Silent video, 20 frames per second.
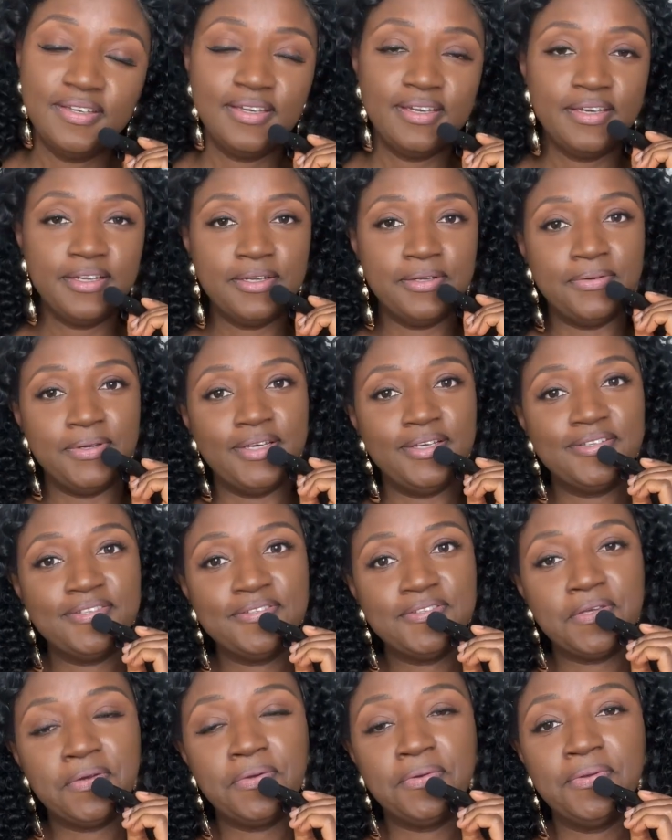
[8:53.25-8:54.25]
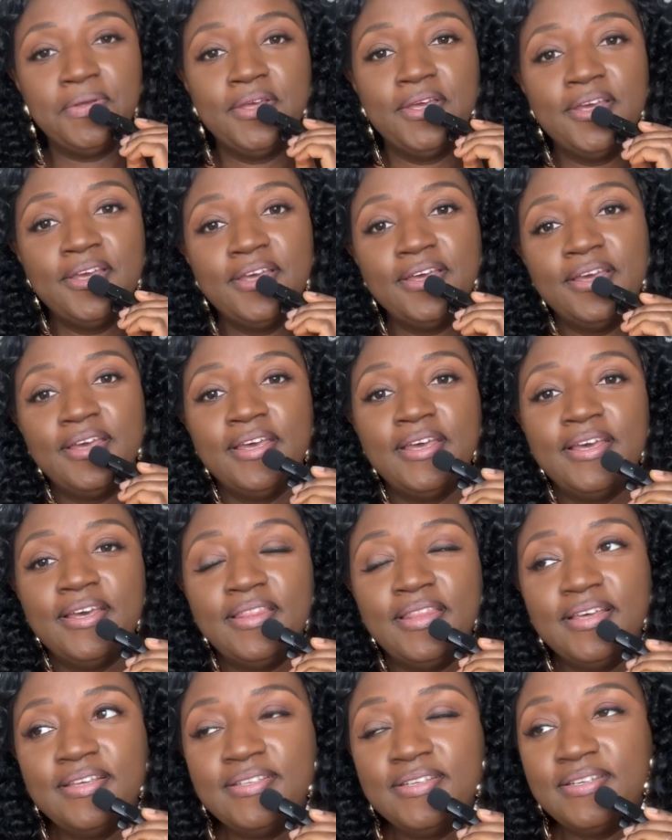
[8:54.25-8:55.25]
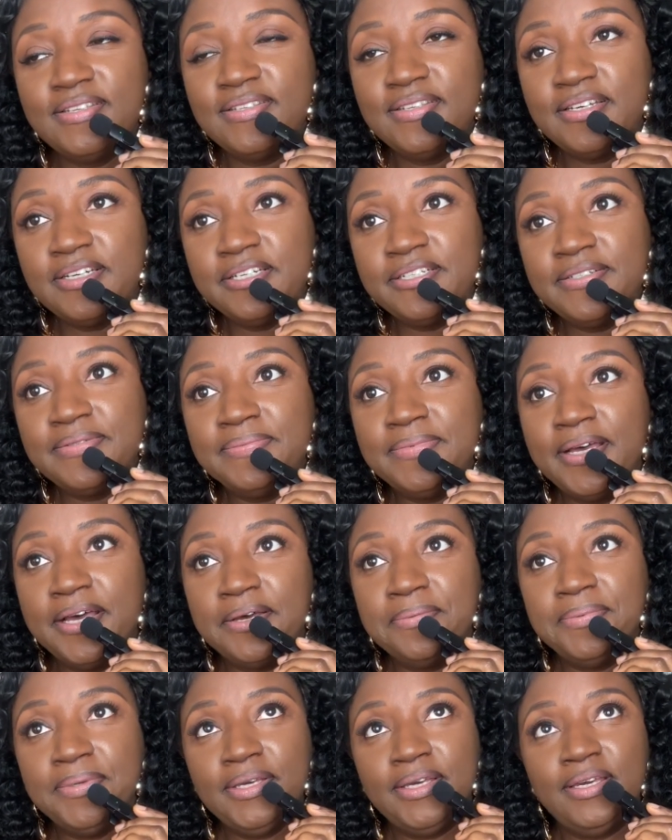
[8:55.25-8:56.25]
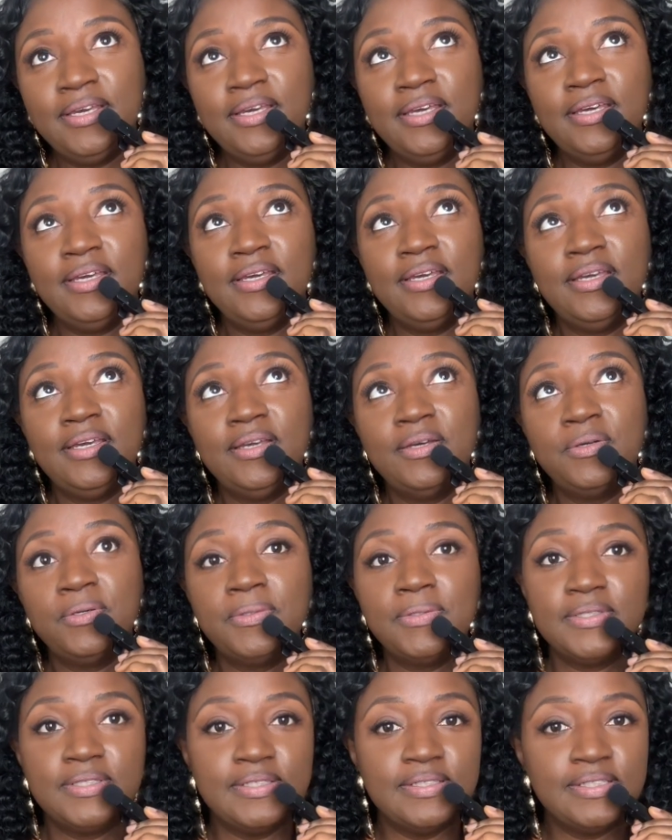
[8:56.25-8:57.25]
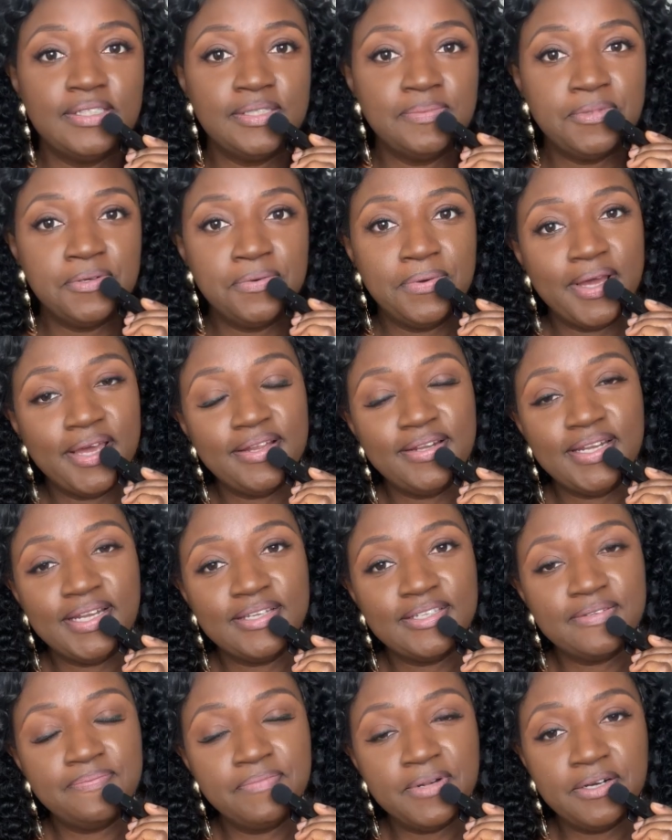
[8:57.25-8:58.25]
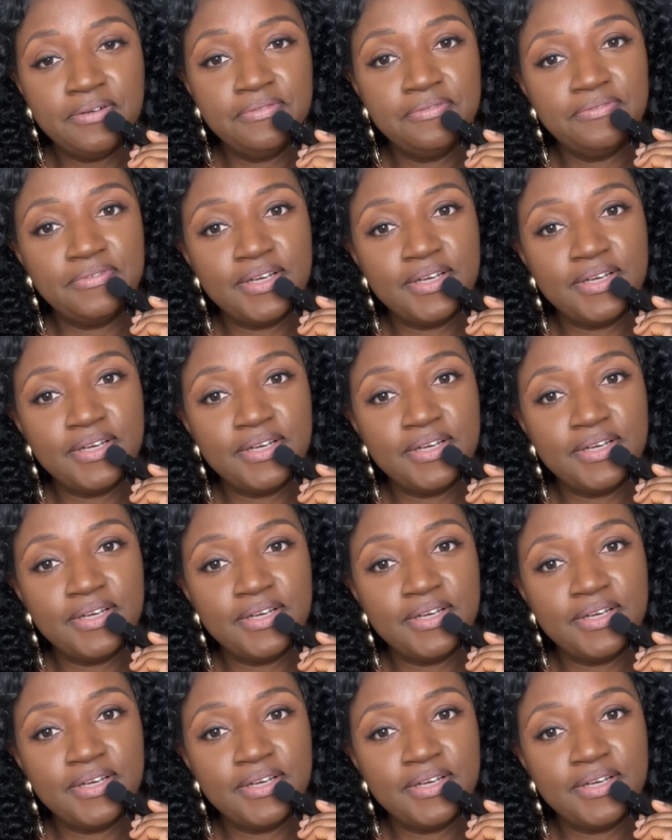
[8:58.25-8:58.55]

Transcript: Anyway, so this is Happy Autism Awareness Month,